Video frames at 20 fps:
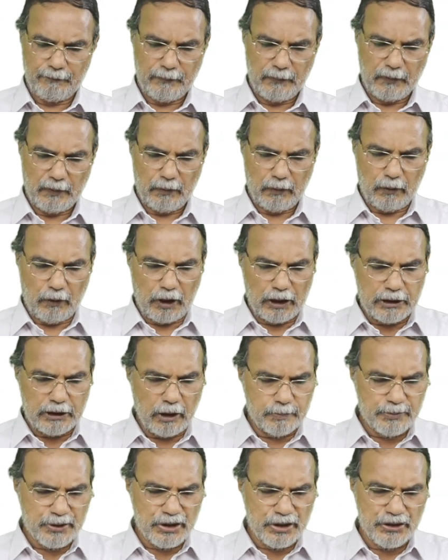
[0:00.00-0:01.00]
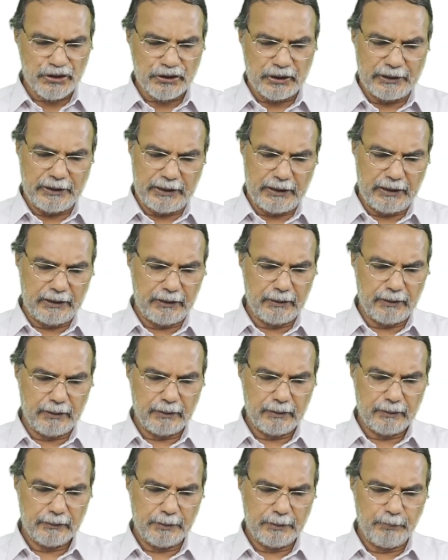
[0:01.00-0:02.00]
All the options contain
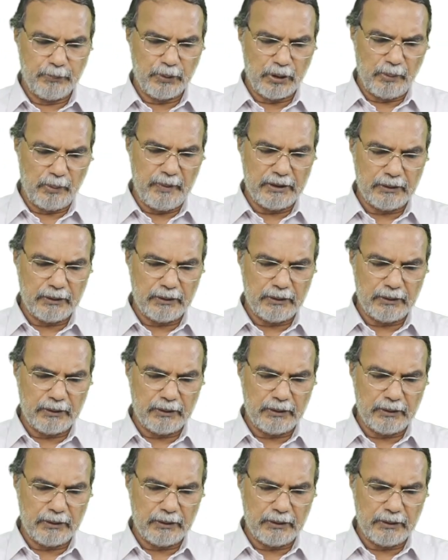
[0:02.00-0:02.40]
the bromine,